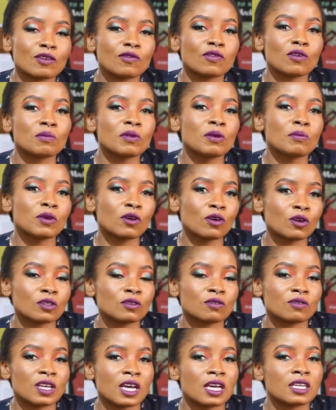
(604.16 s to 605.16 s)
for me, because
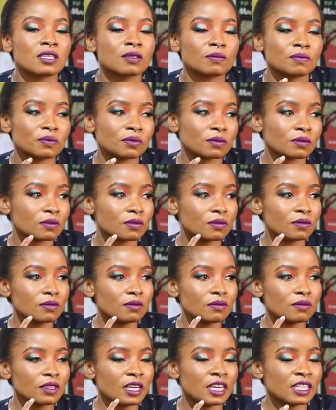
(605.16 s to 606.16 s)
of that,
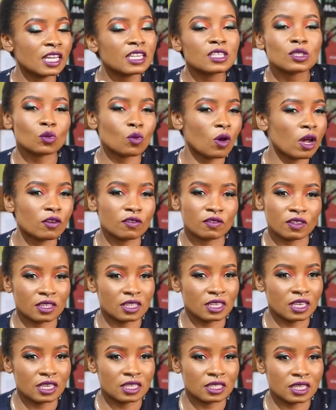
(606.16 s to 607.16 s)
that's one of the
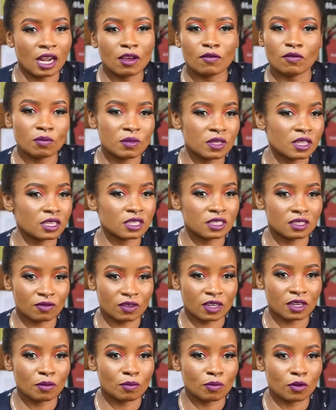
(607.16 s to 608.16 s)
things. Like for me, that is
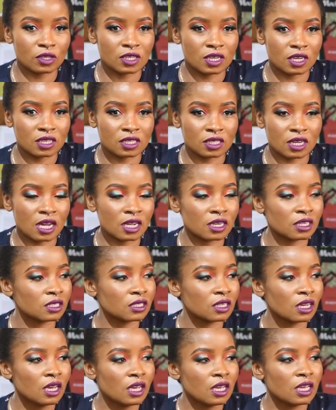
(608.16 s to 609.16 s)
very important. And
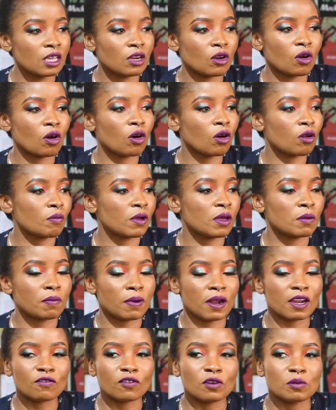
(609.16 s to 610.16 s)
in all my
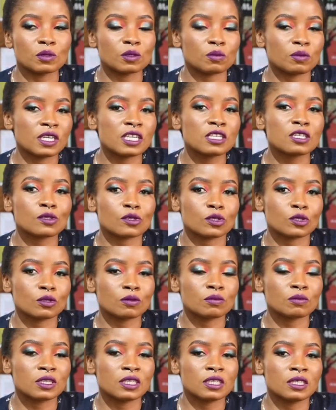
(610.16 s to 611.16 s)
platforms, be it social
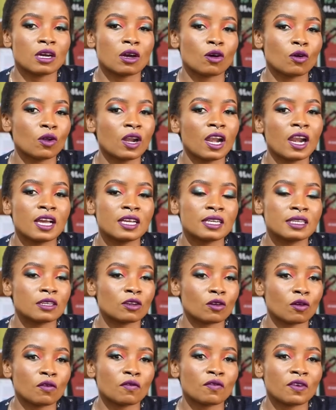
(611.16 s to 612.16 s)
media, online and
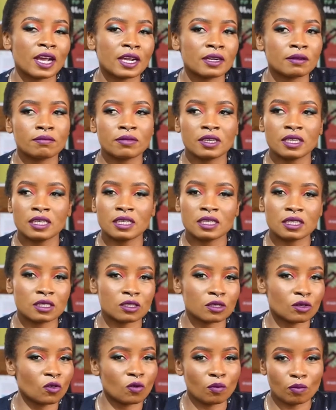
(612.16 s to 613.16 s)
offline, be it
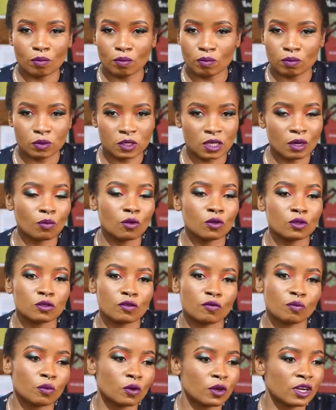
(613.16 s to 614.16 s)
on tables of
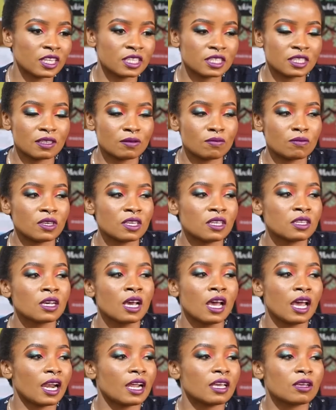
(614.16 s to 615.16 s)
policy, be it
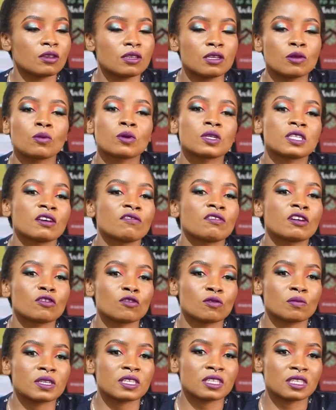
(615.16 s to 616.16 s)
like in whatever
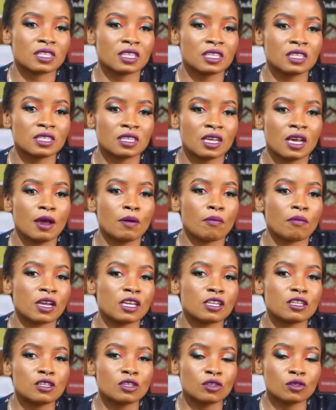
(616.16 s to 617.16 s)
room I sit,
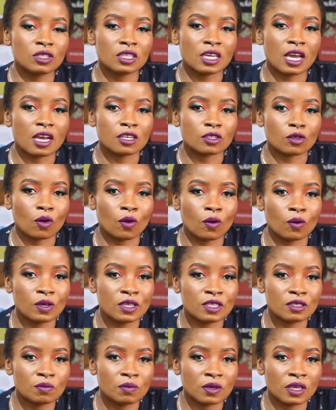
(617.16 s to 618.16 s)
my duty has
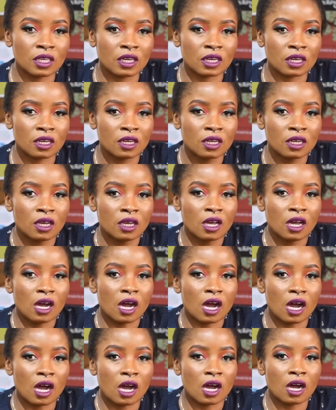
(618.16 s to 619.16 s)
always been,
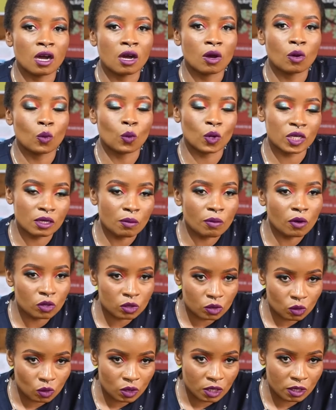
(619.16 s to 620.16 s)
what
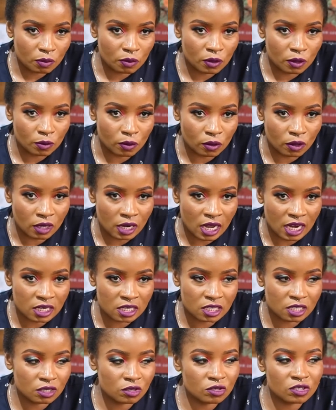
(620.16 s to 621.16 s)
about queer people? And
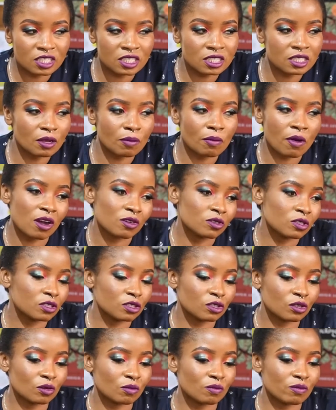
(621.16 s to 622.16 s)
it's not just about,
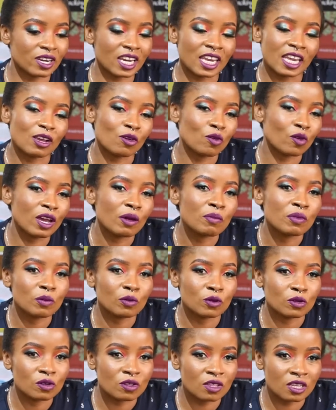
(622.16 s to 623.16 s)
you know, bringing queer
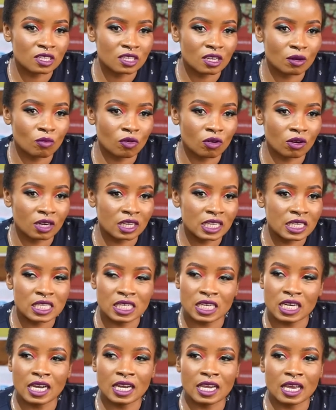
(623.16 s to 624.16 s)
people to the table. It's
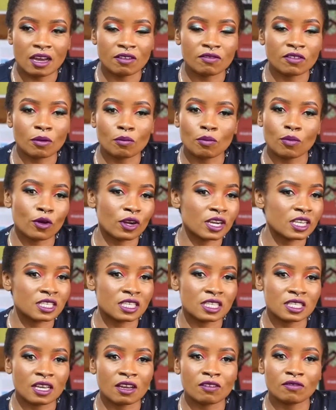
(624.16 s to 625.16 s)
really having
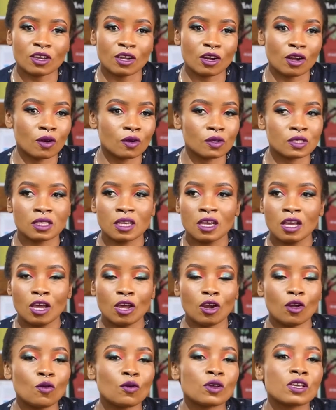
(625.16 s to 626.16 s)
policies, having laws,
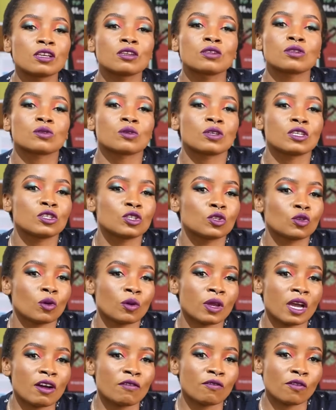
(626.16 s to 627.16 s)
looking to ensure
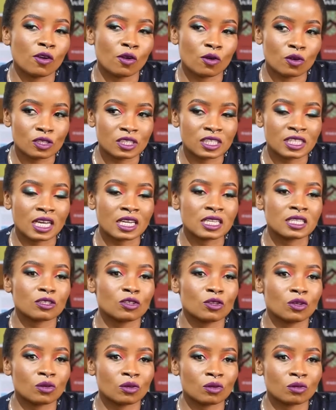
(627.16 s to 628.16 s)
we have laws that,
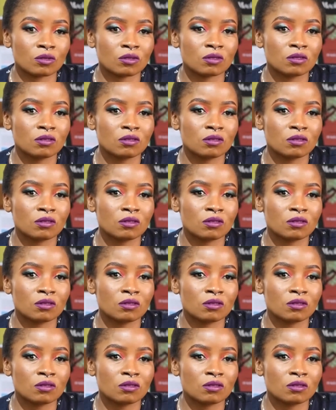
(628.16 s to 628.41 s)
you know,